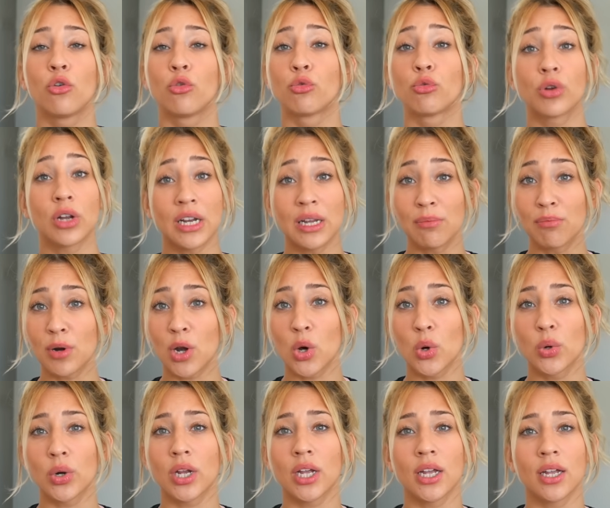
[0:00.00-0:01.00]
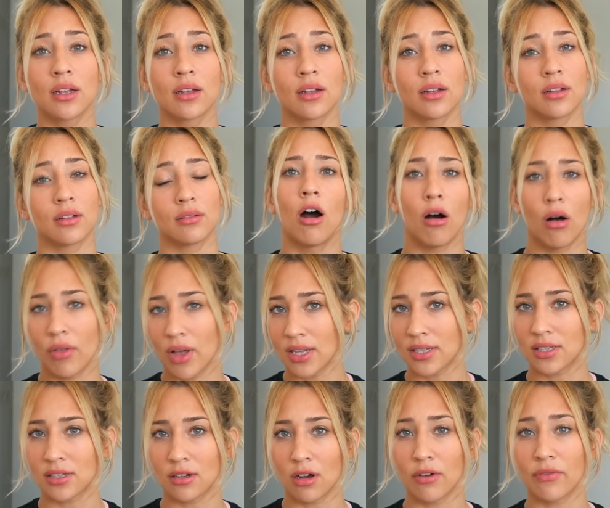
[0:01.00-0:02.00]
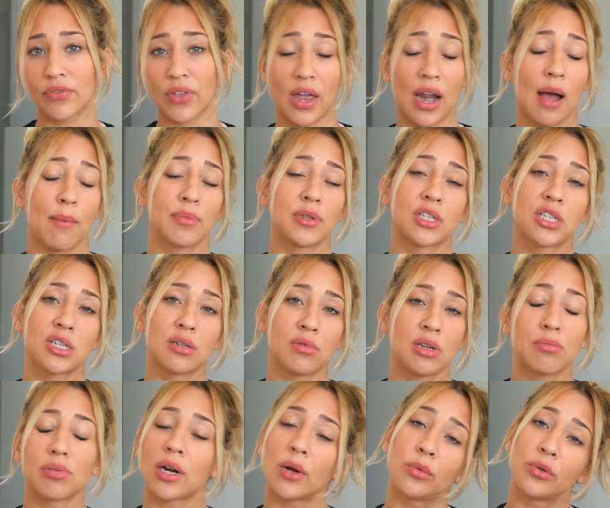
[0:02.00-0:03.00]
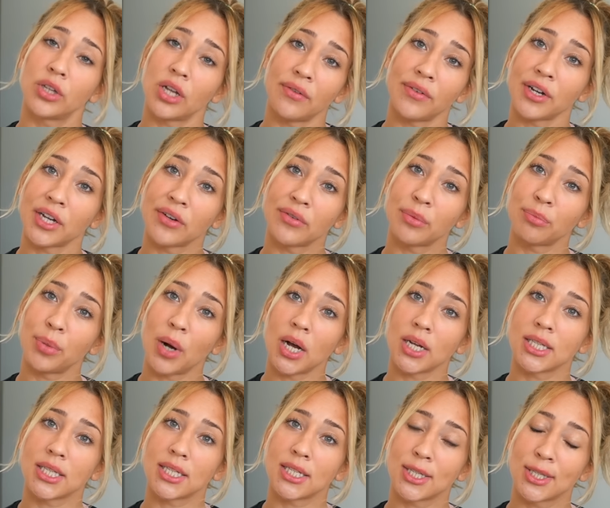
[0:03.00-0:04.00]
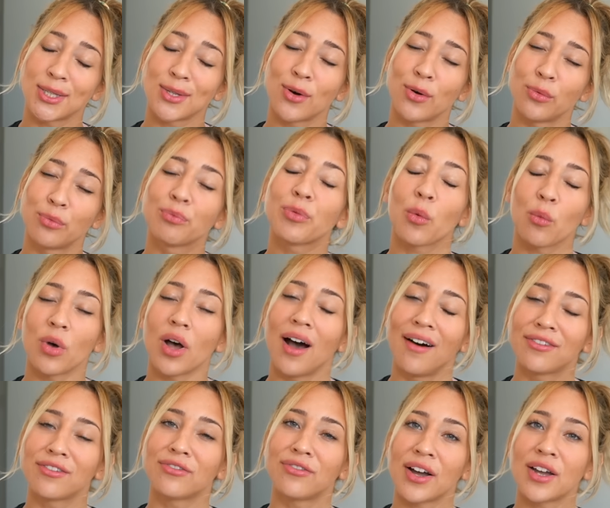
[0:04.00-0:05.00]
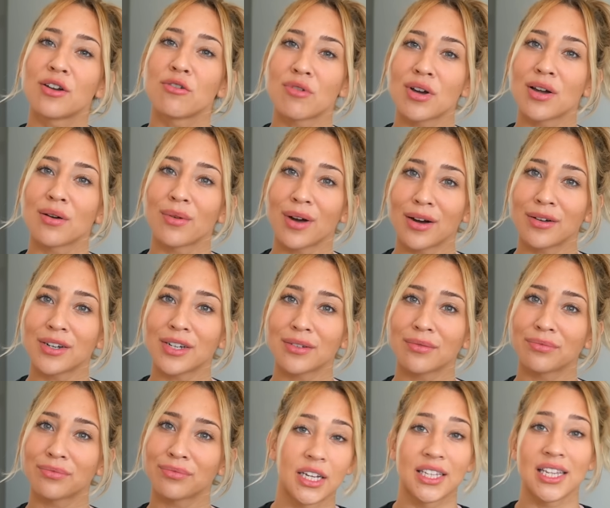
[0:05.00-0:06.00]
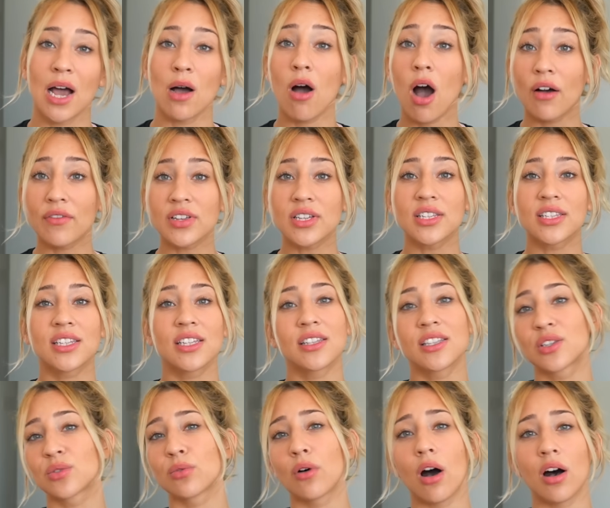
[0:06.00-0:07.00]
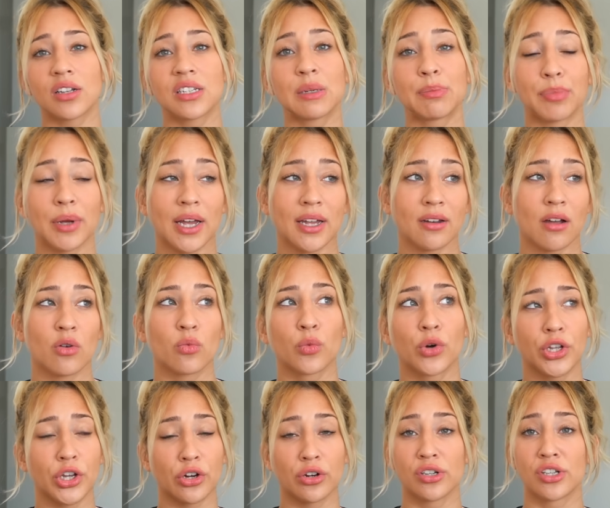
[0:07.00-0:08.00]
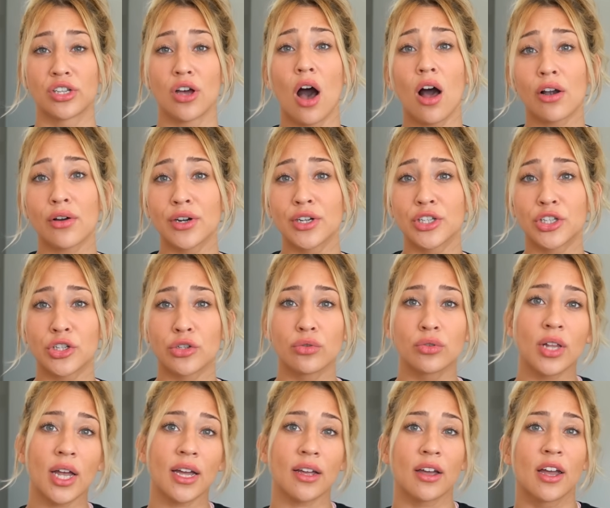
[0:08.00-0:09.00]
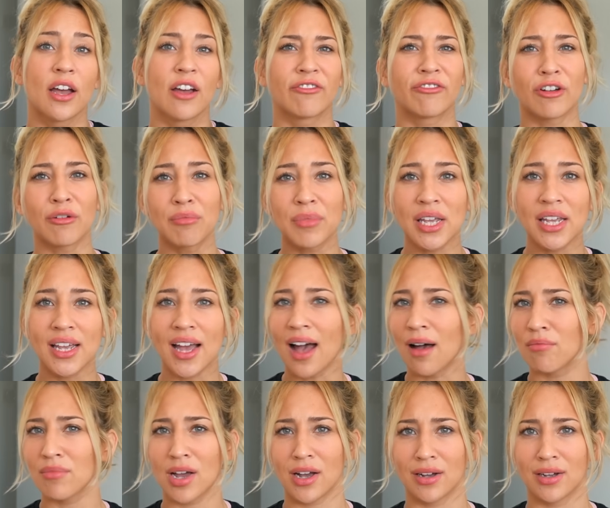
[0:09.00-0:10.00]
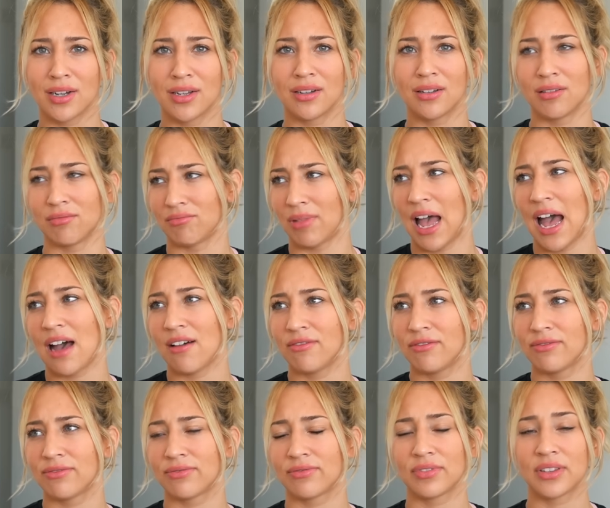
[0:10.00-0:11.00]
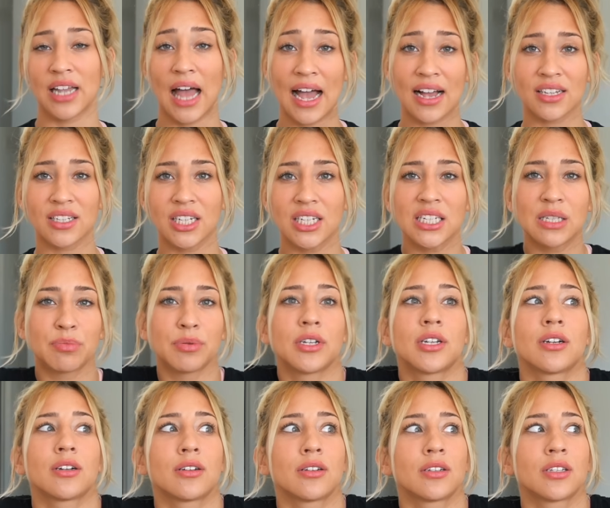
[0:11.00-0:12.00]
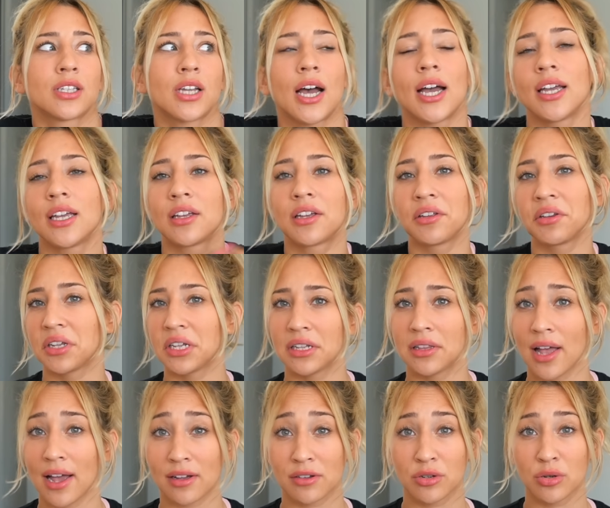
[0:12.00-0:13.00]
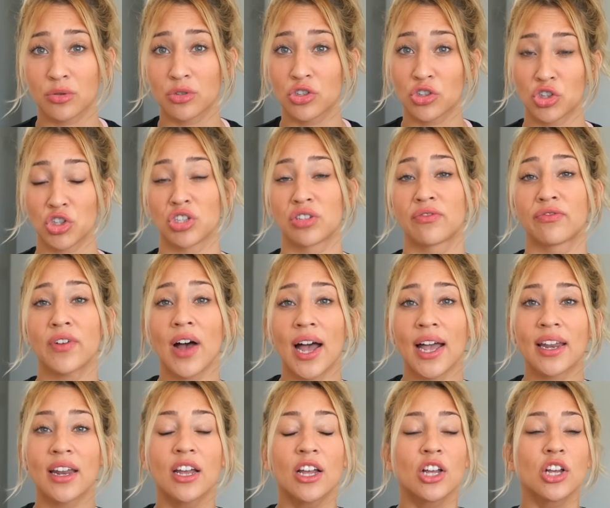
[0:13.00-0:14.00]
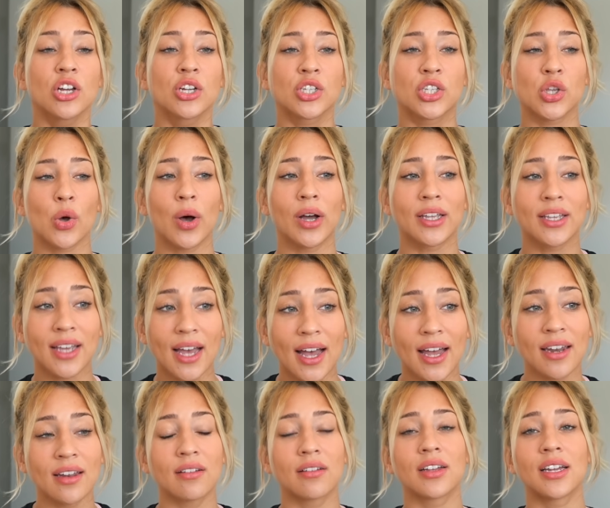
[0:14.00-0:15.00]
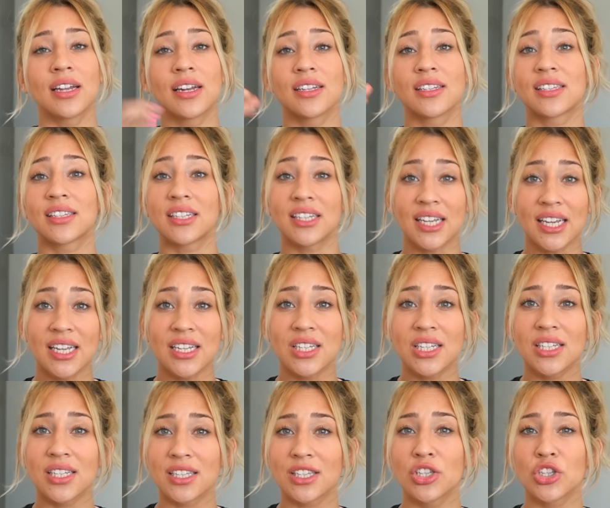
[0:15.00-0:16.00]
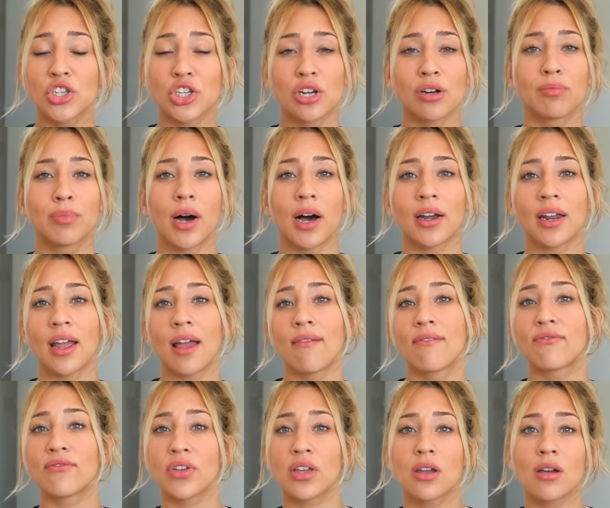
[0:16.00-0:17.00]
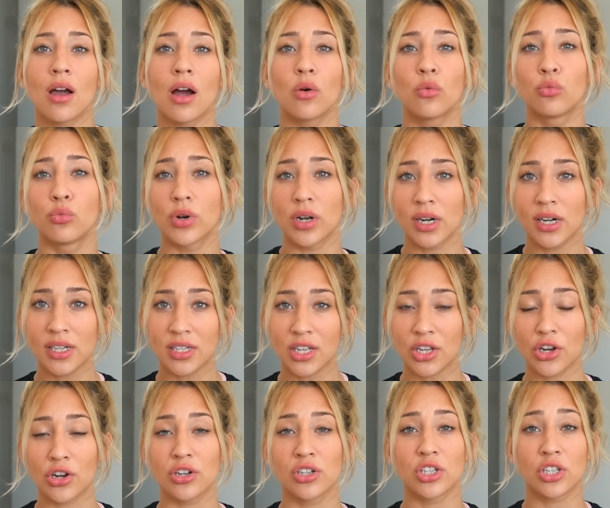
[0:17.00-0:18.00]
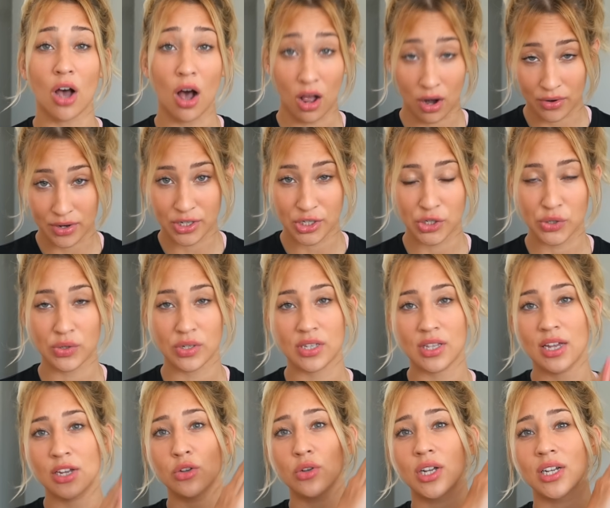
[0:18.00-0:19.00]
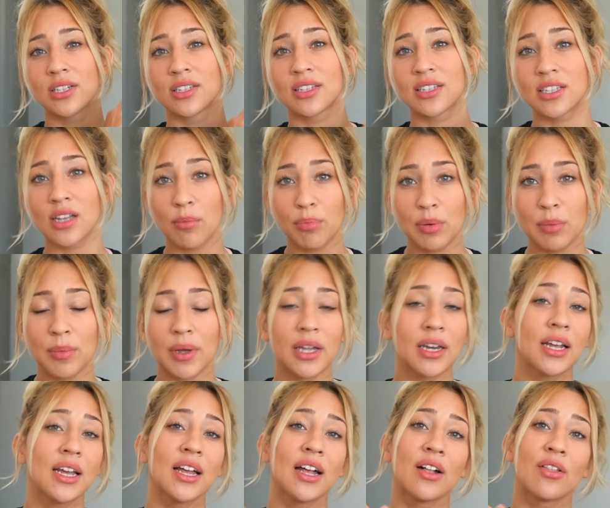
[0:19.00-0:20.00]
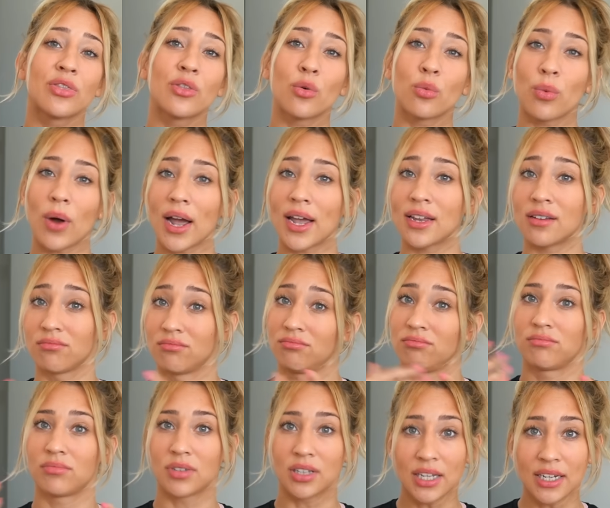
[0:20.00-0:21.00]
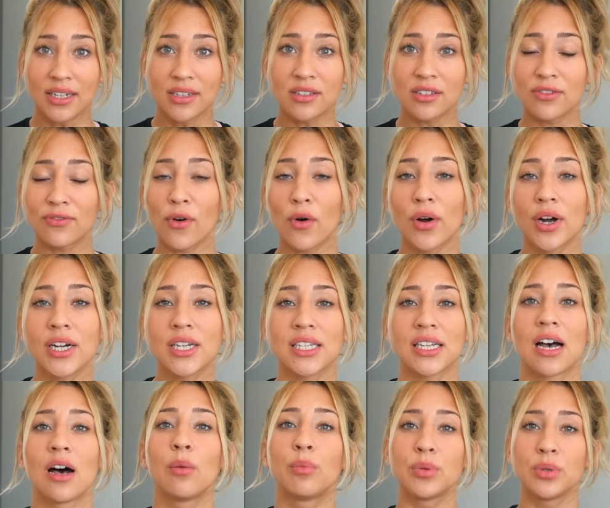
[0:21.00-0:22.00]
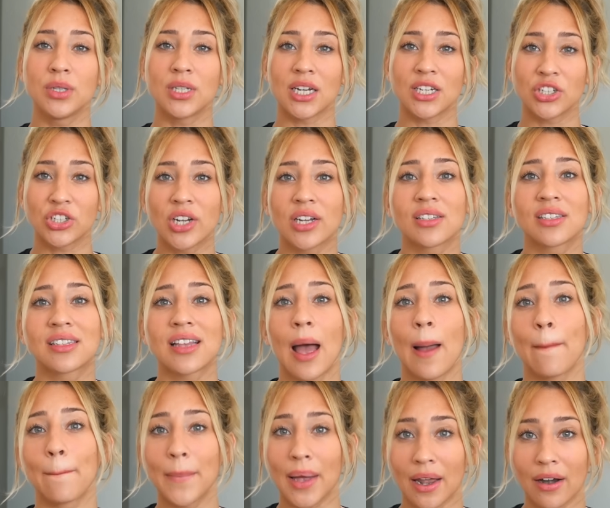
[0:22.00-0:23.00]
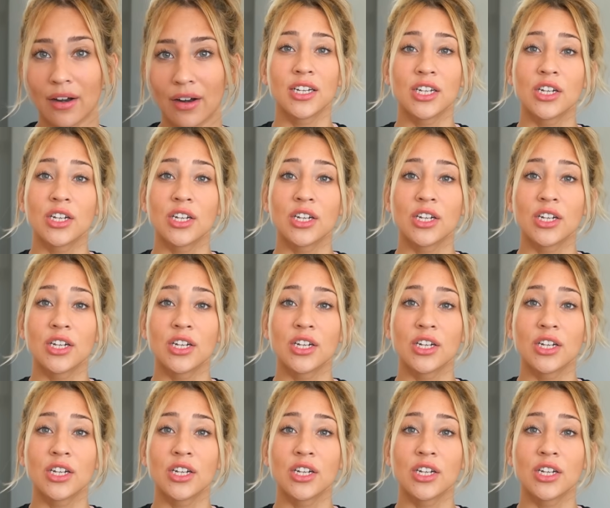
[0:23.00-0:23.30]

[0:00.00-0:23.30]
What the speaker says: really bloating, all that stuff. That happens to me, but I will never give up pasta, so we'll have to find a way around it. Now, obviously, this will all depend on what you're intolerant to. Like, for me, I'm not gonna have lactase because I can eat lactose just fine. So again, it is key to listen to your body and figure out what it is that you're intolerant to so that you can supplement the right things for it to help you digest that better.